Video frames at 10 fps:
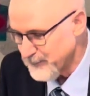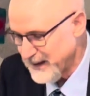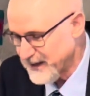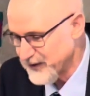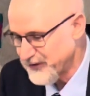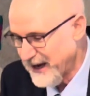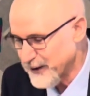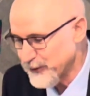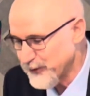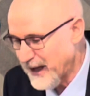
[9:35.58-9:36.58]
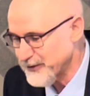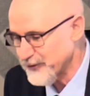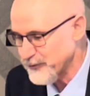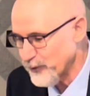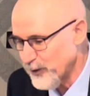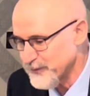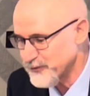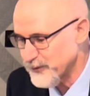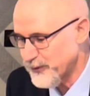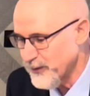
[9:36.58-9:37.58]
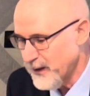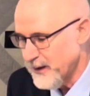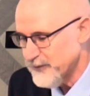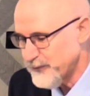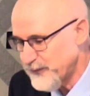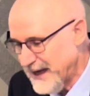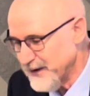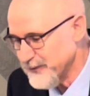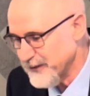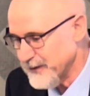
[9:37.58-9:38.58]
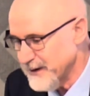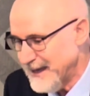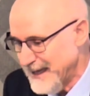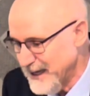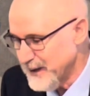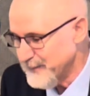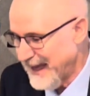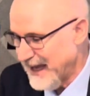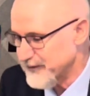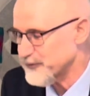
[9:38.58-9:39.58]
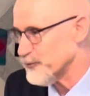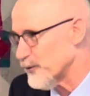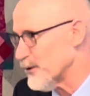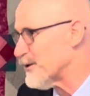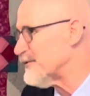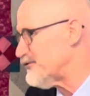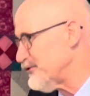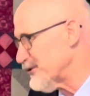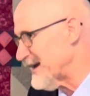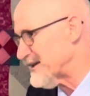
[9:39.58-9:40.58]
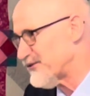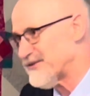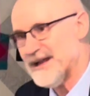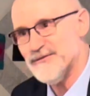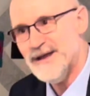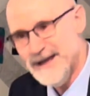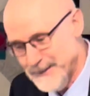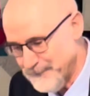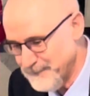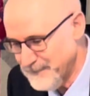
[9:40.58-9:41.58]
because Herod thought that the Romans would favor him as ruler of Judah instead of him.